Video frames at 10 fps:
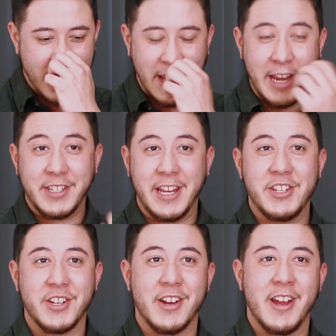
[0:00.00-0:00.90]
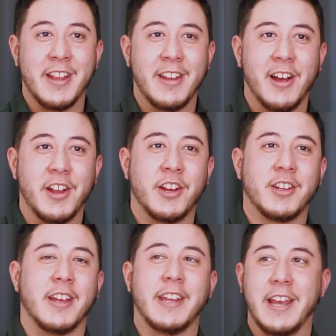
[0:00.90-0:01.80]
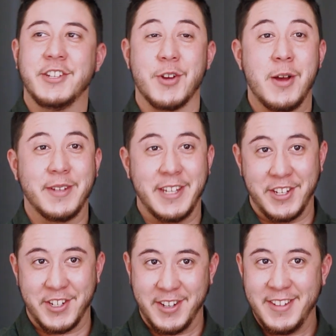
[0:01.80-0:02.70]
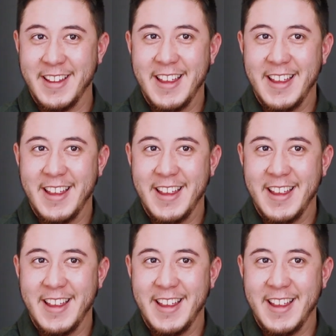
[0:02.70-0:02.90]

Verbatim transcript: a gay teacher, and a, a gay drama teacher,